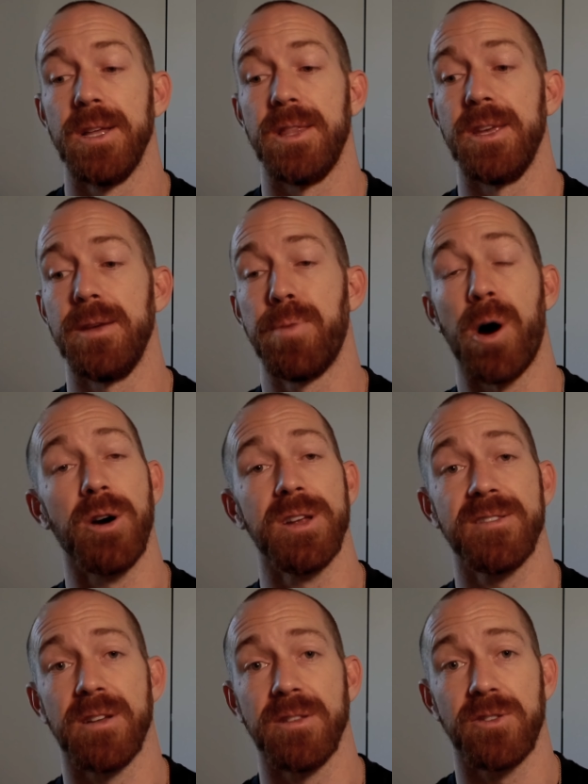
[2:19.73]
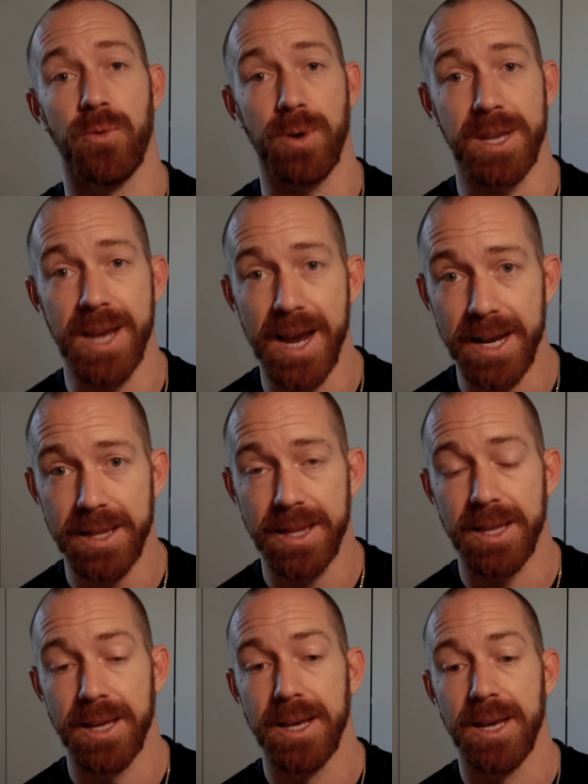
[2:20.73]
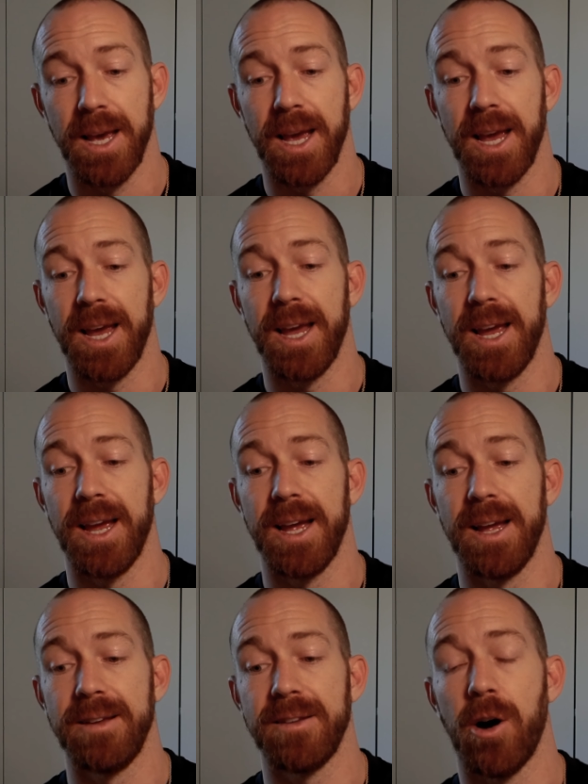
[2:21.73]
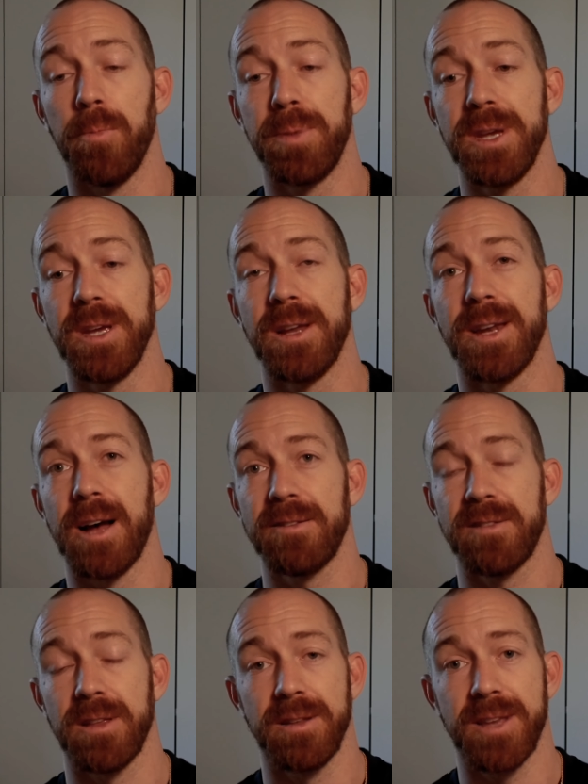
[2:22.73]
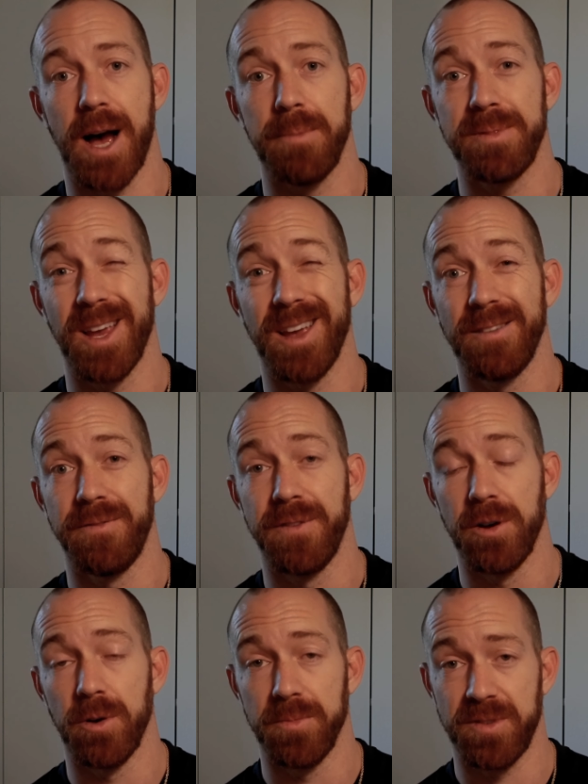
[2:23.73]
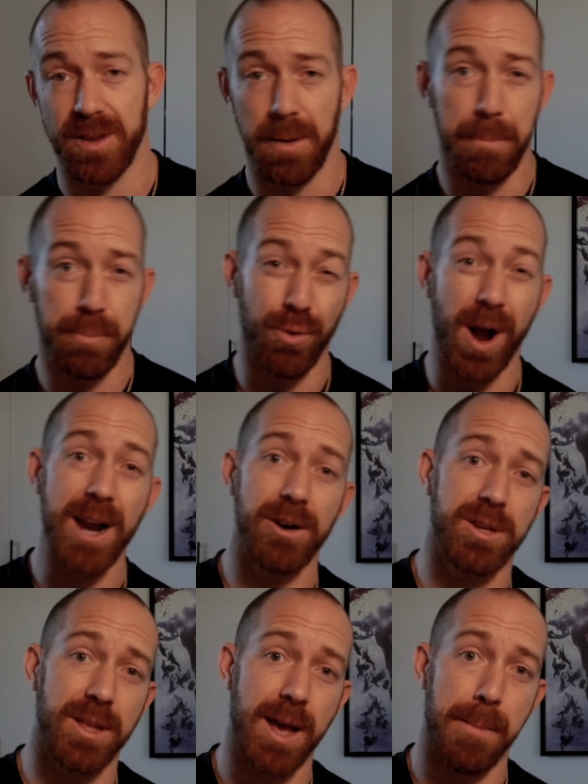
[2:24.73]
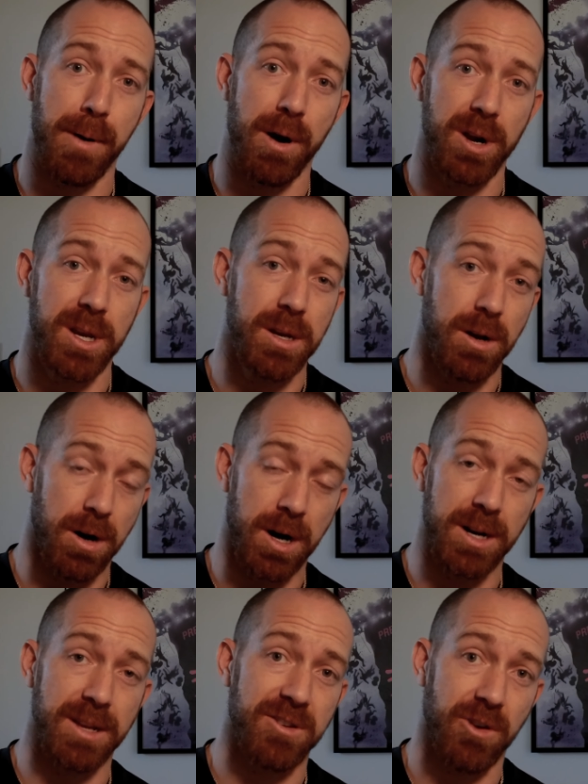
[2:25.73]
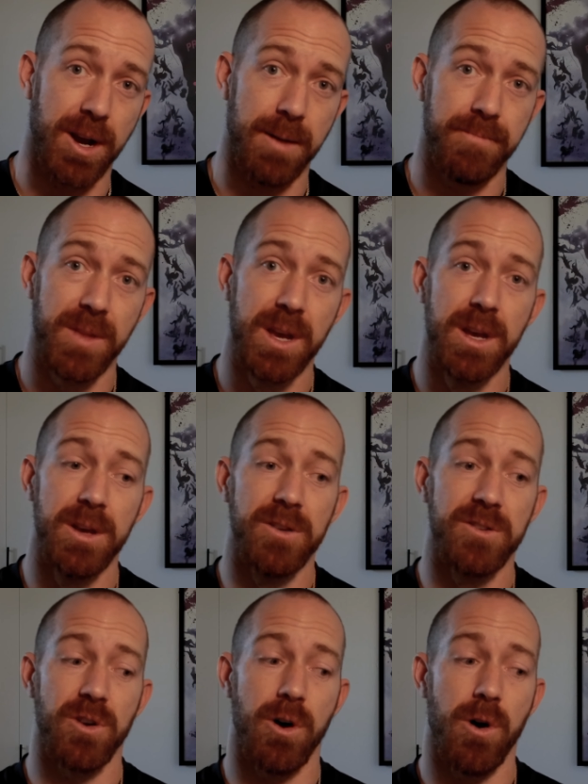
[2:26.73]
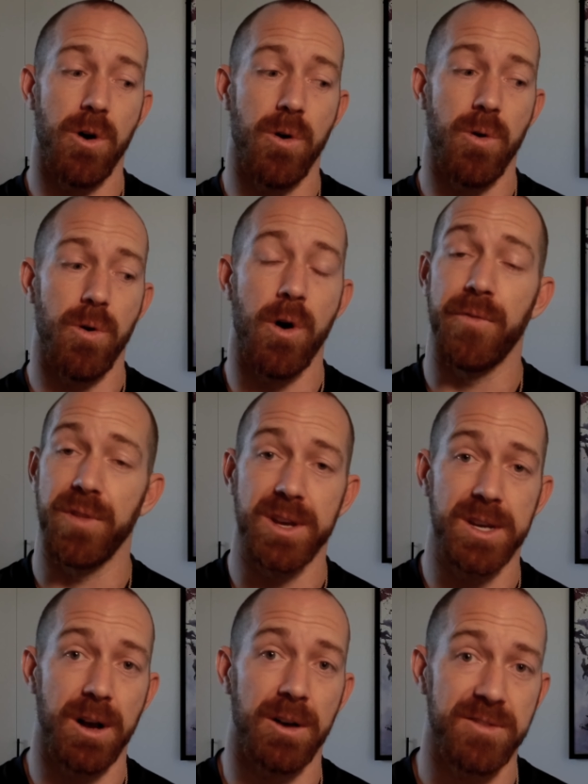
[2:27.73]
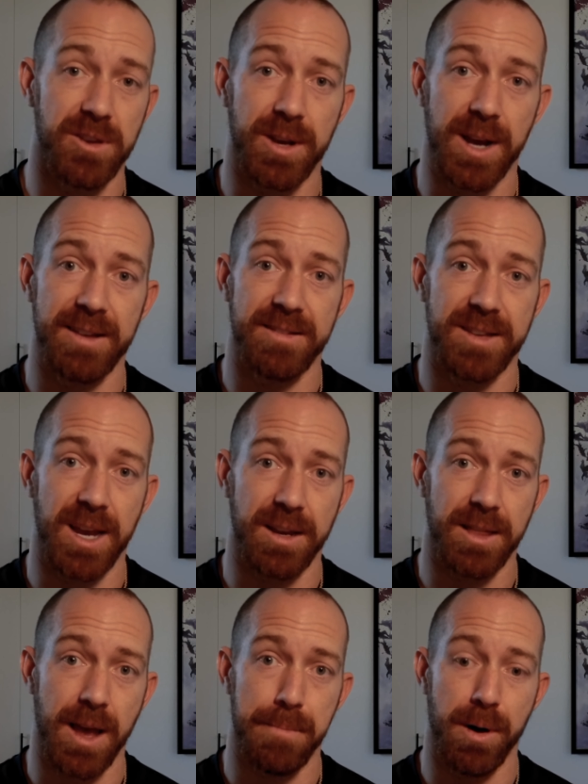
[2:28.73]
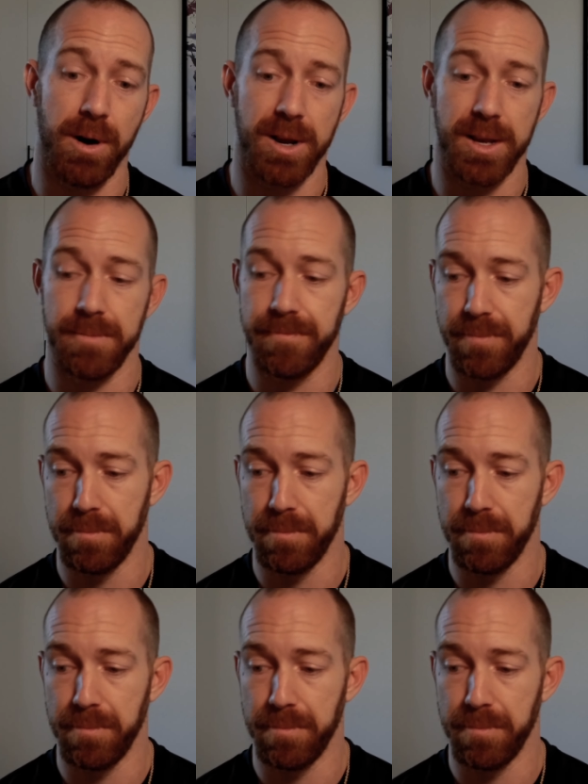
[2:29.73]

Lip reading: The party's on the 28th, and I'll be announcing the top 10 films prior to that party on Instagram. So hopefully I'll see you guys attending that party.